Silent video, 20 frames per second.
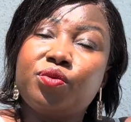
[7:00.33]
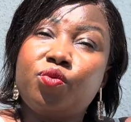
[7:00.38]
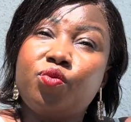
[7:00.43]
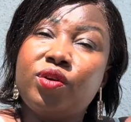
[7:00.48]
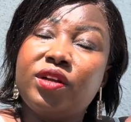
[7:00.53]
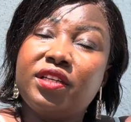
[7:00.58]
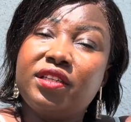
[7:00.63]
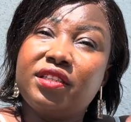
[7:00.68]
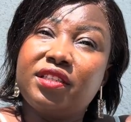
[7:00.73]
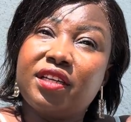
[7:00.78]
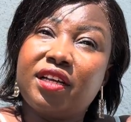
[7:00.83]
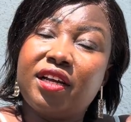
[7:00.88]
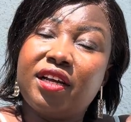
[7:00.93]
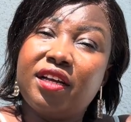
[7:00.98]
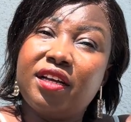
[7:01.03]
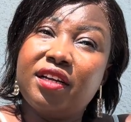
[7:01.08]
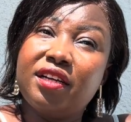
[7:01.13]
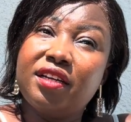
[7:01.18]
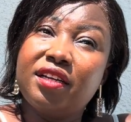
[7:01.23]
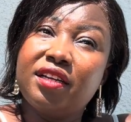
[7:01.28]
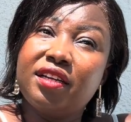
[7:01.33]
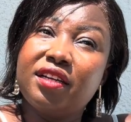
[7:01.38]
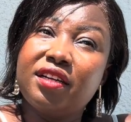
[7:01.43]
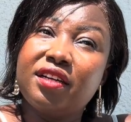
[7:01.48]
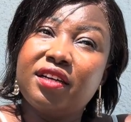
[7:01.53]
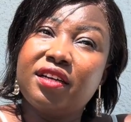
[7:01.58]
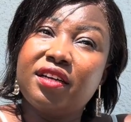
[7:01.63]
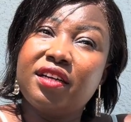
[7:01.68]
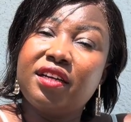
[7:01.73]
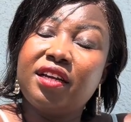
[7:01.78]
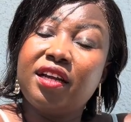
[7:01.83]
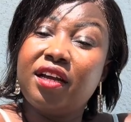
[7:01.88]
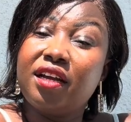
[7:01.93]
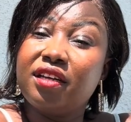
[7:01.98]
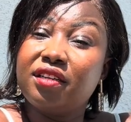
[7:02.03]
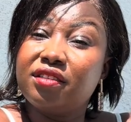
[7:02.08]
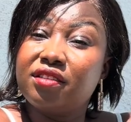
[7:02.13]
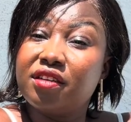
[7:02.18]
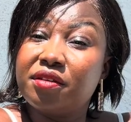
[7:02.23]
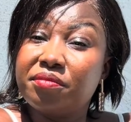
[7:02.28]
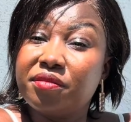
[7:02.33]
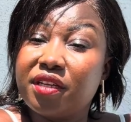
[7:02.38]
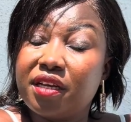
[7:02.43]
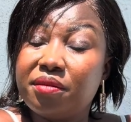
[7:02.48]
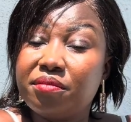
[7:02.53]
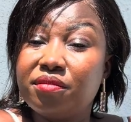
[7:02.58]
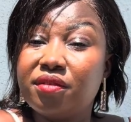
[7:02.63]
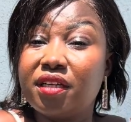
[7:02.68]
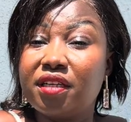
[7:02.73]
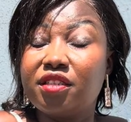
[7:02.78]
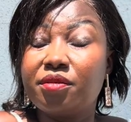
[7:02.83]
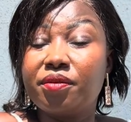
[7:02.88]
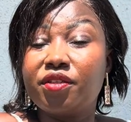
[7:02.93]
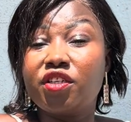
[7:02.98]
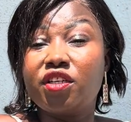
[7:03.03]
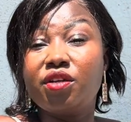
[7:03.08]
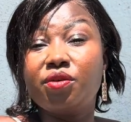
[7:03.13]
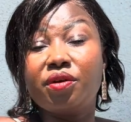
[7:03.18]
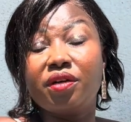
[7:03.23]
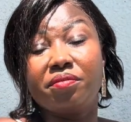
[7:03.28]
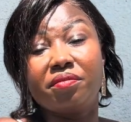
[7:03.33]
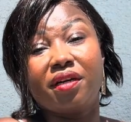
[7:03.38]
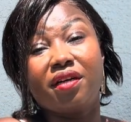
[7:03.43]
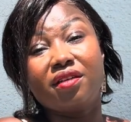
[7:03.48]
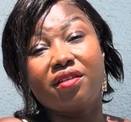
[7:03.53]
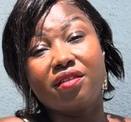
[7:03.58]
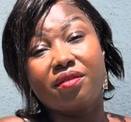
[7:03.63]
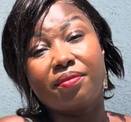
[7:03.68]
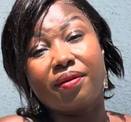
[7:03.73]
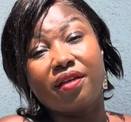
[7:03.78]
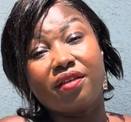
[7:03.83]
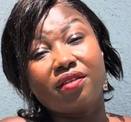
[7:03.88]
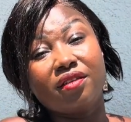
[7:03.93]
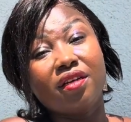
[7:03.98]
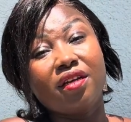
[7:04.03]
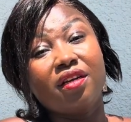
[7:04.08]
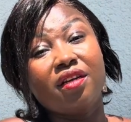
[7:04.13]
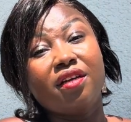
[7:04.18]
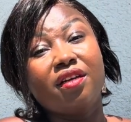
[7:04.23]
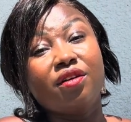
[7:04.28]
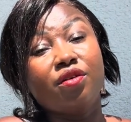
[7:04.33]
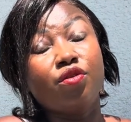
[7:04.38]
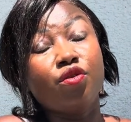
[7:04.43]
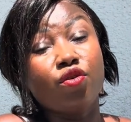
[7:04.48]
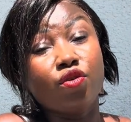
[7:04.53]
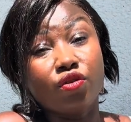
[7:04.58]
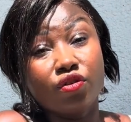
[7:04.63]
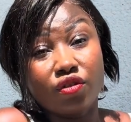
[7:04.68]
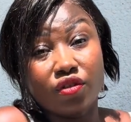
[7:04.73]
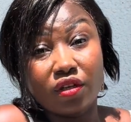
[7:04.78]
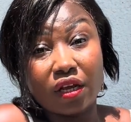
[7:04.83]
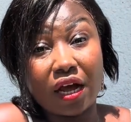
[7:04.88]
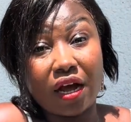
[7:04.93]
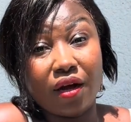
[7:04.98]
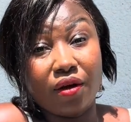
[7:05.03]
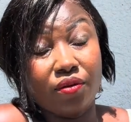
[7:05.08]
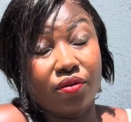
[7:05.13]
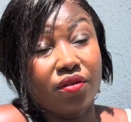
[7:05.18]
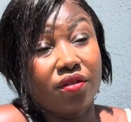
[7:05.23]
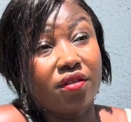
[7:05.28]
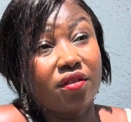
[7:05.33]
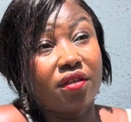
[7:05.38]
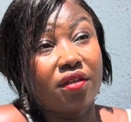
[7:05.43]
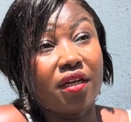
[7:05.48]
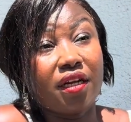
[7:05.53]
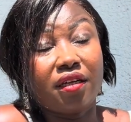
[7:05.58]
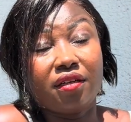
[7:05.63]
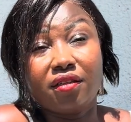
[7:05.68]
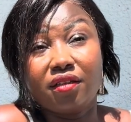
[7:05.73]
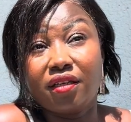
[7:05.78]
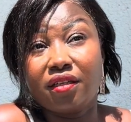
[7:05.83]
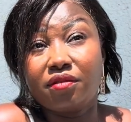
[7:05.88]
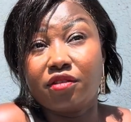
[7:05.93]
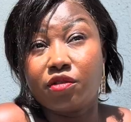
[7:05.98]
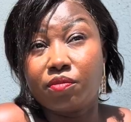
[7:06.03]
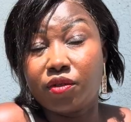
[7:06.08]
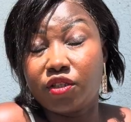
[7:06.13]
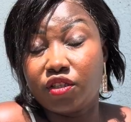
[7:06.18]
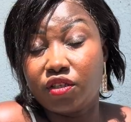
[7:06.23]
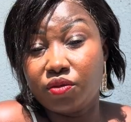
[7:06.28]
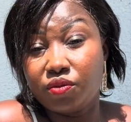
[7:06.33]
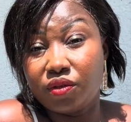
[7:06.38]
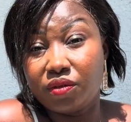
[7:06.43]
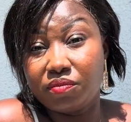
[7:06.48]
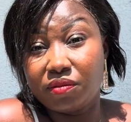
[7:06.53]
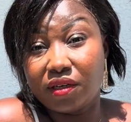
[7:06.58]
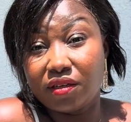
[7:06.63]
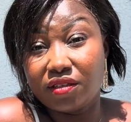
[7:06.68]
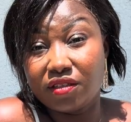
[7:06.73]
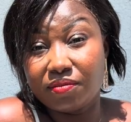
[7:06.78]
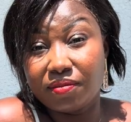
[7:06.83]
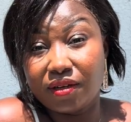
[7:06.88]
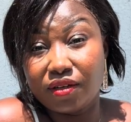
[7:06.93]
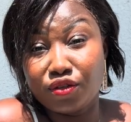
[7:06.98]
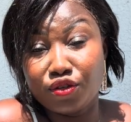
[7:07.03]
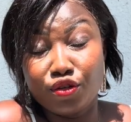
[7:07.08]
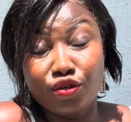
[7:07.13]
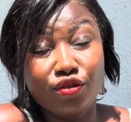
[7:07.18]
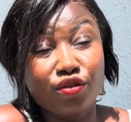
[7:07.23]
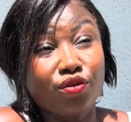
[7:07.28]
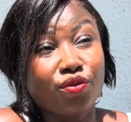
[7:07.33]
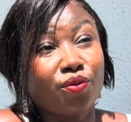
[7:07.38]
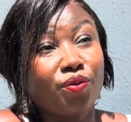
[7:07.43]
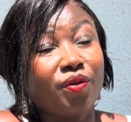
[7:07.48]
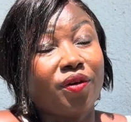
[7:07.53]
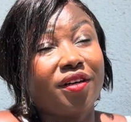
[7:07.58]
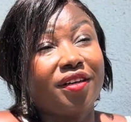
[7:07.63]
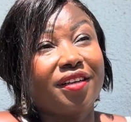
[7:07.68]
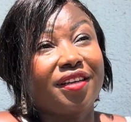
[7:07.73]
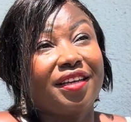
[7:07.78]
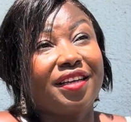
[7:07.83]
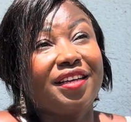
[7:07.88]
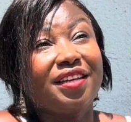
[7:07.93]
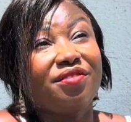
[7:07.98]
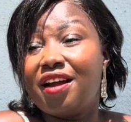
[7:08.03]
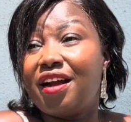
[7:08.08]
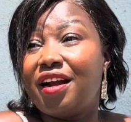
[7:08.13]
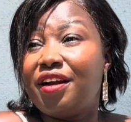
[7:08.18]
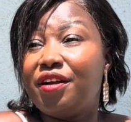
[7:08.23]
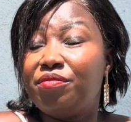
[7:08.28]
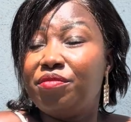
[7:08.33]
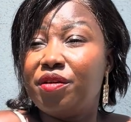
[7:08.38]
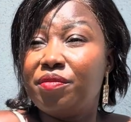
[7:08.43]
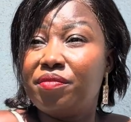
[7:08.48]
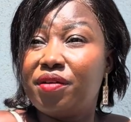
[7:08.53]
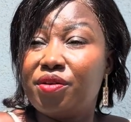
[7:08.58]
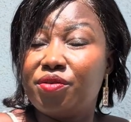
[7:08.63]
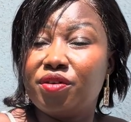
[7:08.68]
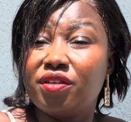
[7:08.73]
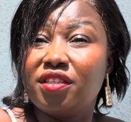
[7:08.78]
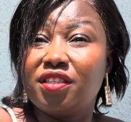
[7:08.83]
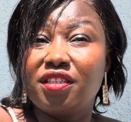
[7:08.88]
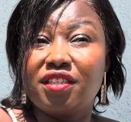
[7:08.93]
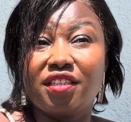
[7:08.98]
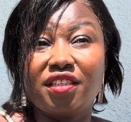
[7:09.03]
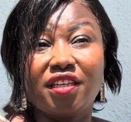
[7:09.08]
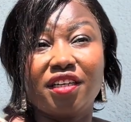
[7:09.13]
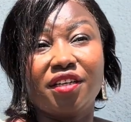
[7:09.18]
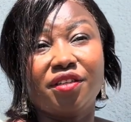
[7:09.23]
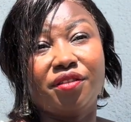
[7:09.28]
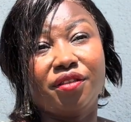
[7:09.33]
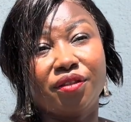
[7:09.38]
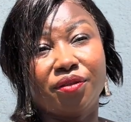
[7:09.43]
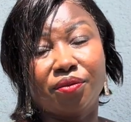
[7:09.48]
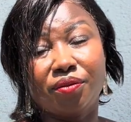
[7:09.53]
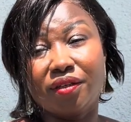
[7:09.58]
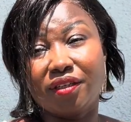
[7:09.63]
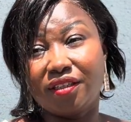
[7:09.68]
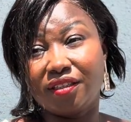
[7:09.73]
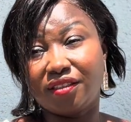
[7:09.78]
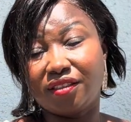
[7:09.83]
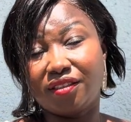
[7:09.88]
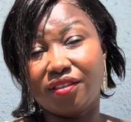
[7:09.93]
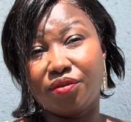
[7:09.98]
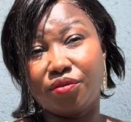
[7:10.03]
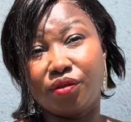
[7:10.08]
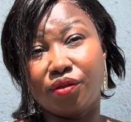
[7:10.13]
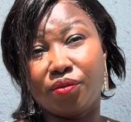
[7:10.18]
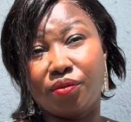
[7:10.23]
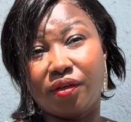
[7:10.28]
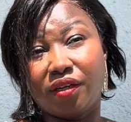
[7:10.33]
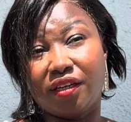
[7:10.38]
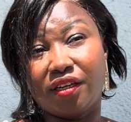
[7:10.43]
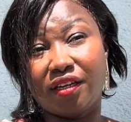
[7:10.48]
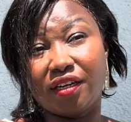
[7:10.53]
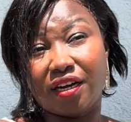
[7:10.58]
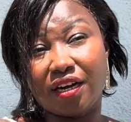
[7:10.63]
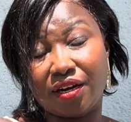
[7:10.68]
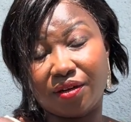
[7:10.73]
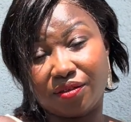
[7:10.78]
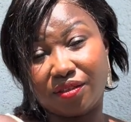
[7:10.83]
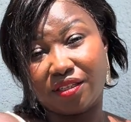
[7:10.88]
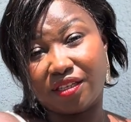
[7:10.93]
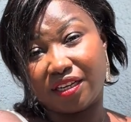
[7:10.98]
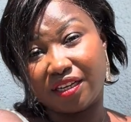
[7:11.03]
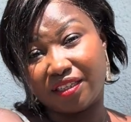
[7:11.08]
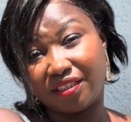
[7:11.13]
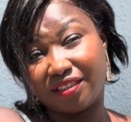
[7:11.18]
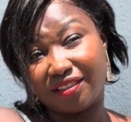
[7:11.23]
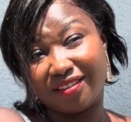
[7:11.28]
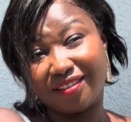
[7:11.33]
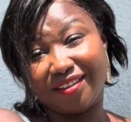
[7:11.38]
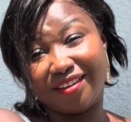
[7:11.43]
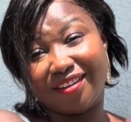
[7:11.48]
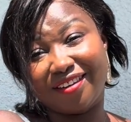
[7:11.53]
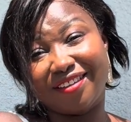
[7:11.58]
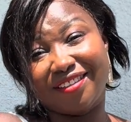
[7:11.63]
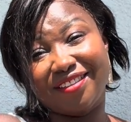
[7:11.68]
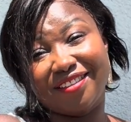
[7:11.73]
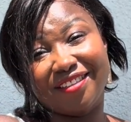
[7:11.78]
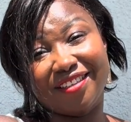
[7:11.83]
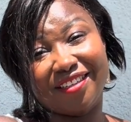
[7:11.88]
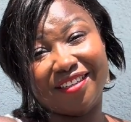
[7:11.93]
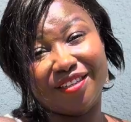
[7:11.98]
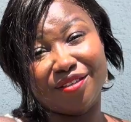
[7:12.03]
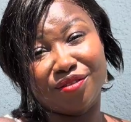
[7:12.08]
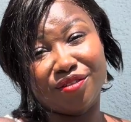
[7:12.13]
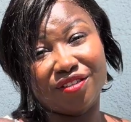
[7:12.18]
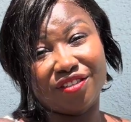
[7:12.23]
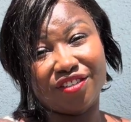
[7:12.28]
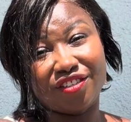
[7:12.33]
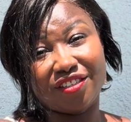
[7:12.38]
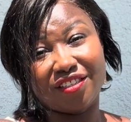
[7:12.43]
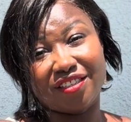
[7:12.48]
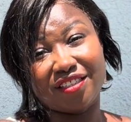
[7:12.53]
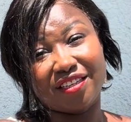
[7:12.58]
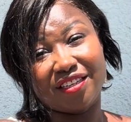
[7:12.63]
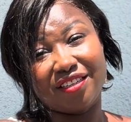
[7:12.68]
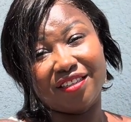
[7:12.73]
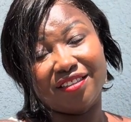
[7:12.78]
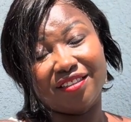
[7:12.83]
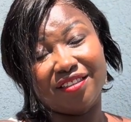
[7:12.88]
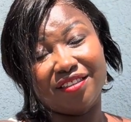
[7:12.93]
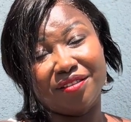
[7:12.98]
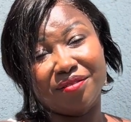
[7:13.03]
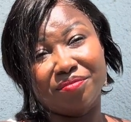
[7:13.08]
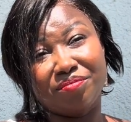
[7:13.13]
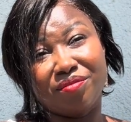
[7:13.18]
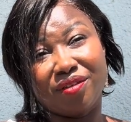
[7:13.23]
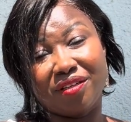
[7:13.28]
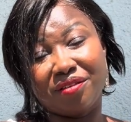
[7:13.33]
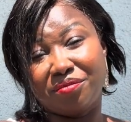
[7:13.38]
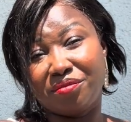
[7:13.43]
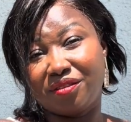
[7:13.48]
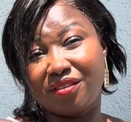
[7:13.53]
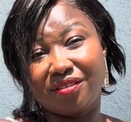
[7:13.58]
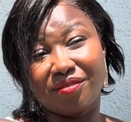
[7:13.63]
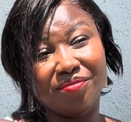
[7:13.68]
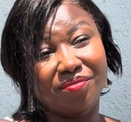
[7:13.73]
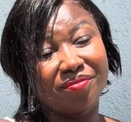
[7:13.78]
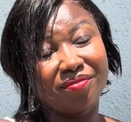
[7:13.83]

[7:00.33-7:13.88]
winter. And sometimes, especially when my husband goes out, like especially when my husband goes to work. I remember one scenario when we were outside in the garden, and I was just telling him, baby,